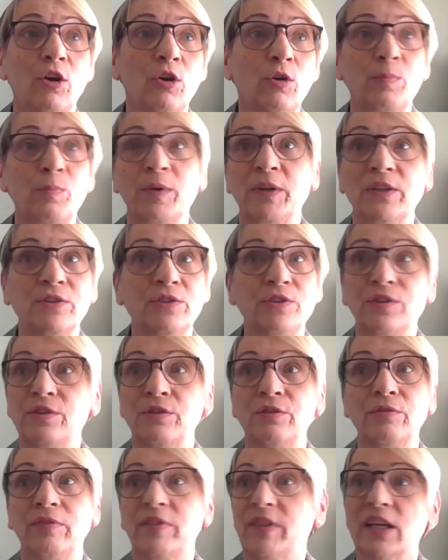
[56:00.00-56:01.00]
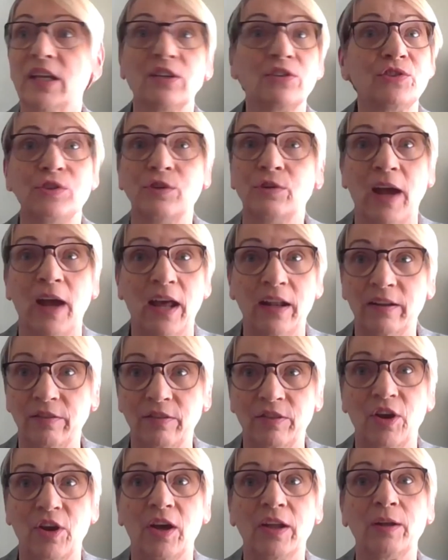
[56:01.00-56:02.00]
open to things you
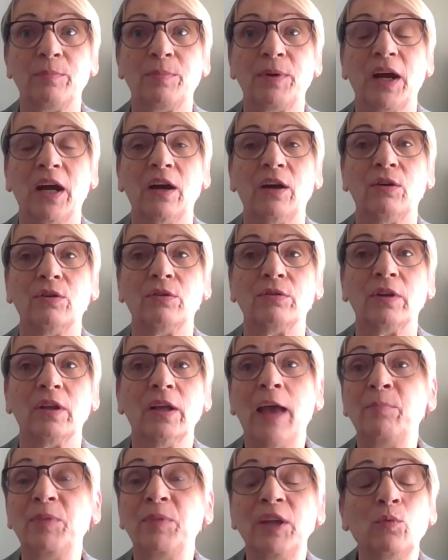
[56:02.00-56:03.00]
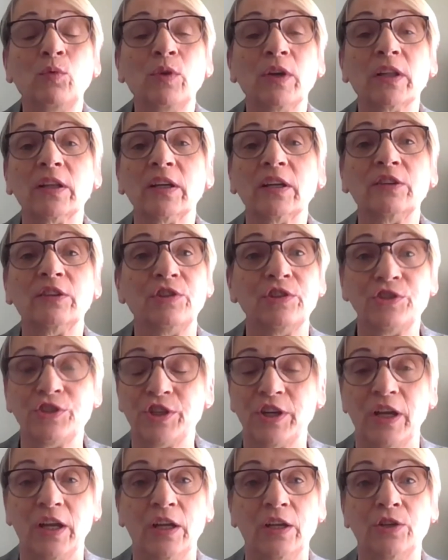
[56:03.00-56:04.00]
hadn't thought about, and be willing to
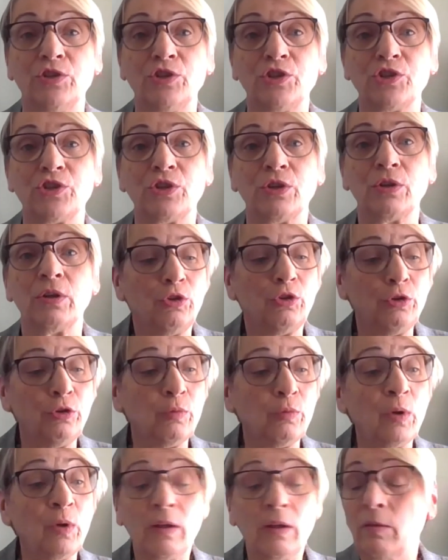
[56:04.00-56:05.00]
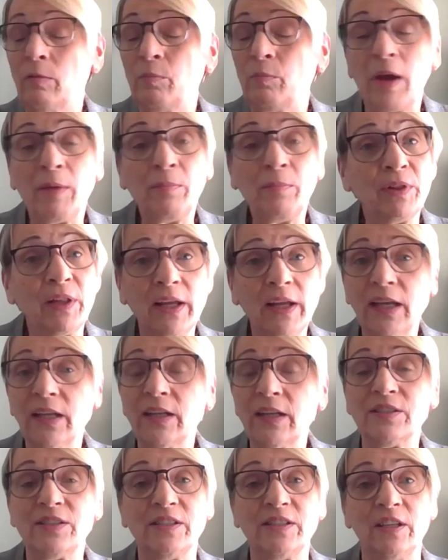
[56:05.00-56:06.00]
change. My plan
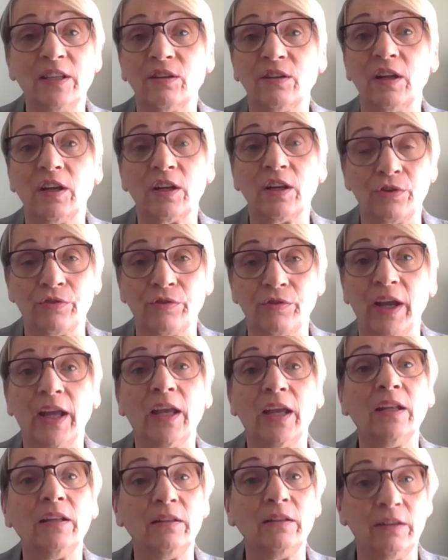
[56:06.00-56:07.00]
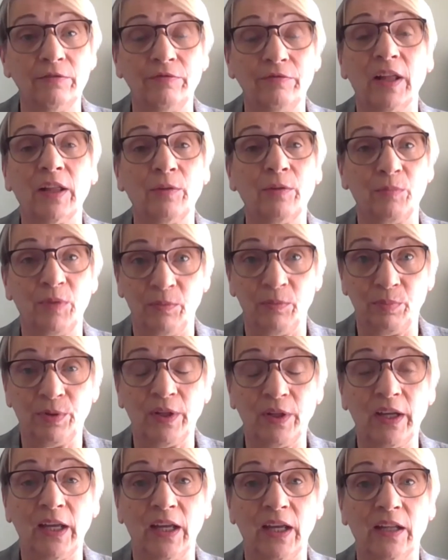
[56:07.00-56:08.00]
is still a great development
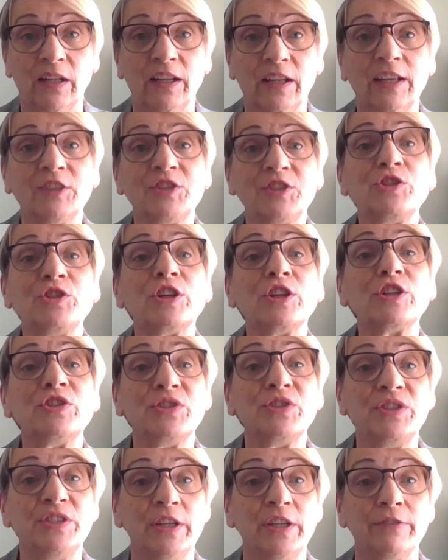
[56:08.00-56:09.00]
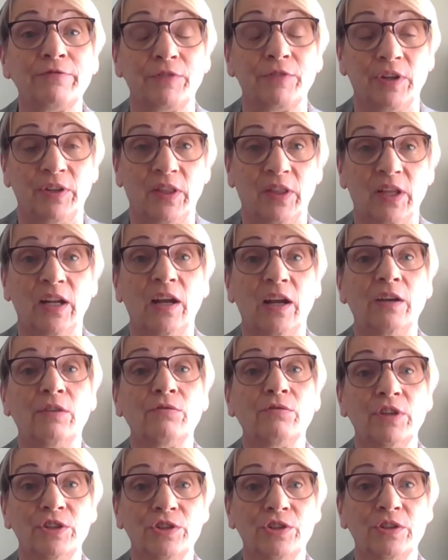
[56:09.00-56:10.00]
plan. It's just different than I
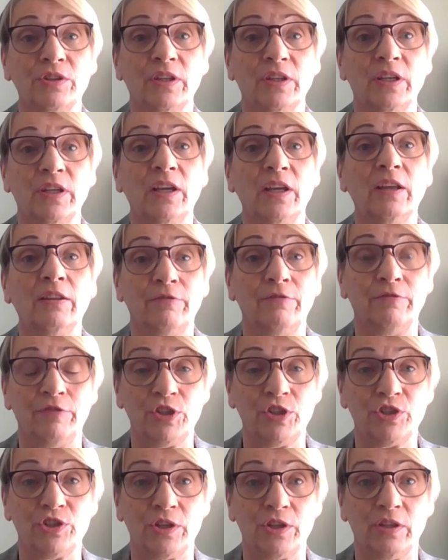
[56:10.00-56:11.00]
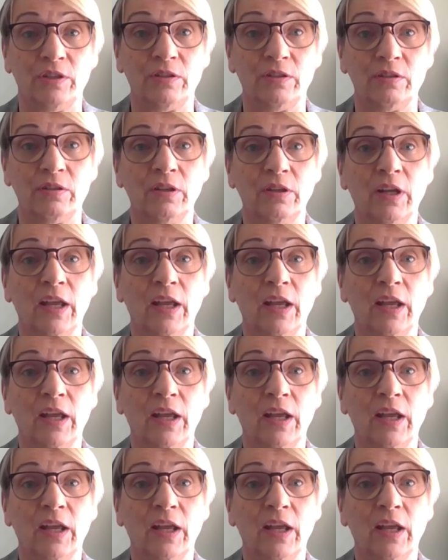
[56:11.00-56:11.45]
originally envisioned.